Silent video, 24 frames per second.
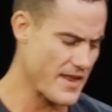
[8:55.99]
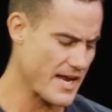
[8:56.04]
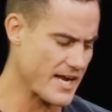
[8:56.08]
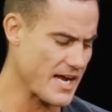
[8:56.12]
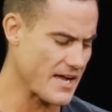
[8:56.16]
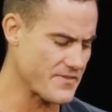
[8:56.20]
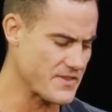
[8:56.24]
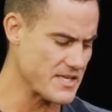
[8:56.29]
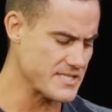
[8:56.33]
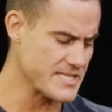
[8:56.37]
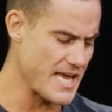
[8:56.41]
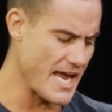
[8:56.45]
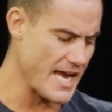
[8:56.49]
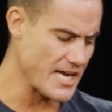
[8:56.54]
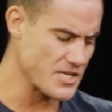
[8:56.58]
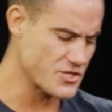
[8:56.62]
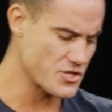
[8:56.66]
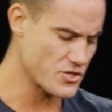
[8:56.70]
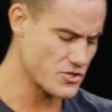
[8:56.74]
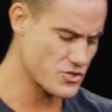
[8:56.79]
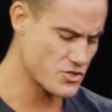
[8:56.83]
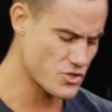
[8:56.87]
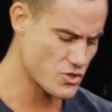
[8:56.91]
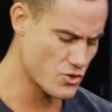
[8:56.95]
then I got these
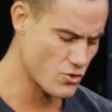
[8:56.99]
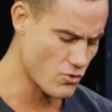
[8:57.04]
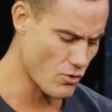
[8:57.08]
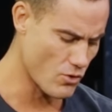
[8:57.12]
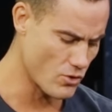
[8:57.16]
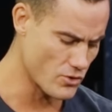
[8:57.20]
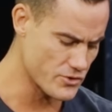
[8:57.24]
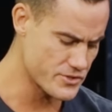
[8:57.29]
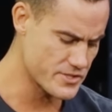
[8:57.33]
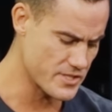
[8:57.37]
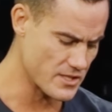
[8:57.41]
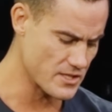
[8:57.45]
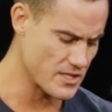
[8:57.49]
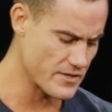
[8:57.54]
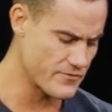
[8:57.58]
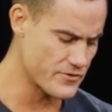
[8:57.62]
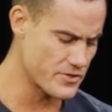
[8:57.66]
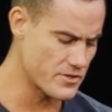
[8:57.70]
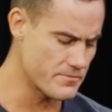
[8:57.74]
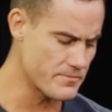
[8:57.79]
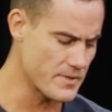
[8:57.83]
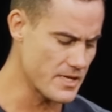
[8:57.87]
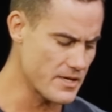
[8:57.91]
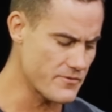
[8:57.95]
ancient scrolls
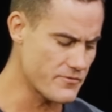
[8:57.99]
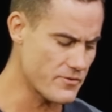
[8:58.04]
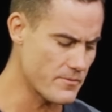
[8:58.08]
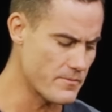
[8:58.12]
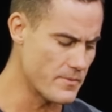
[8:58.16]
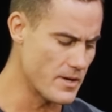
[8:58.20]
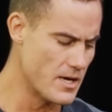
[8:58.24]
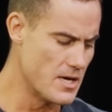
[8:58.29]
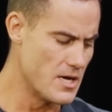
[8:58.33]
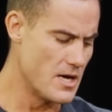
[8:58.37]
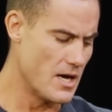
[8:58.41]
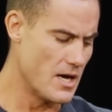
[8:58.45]
delivered to me from